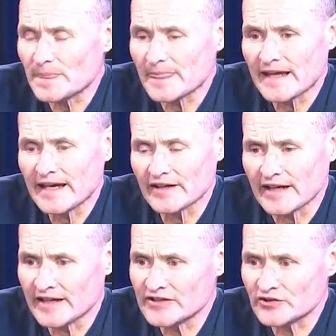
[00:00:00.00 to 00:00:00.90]
how to
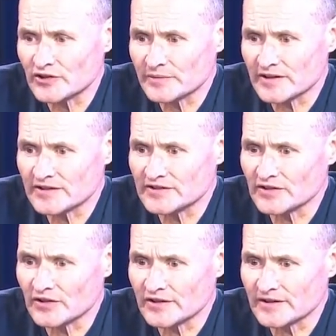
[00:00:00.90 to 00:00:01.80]
answer it, because
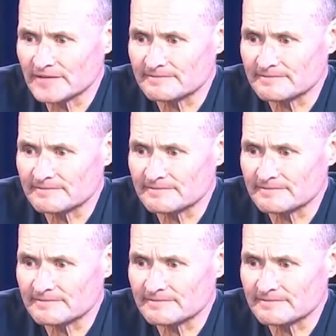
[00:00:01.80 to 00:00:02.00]
I've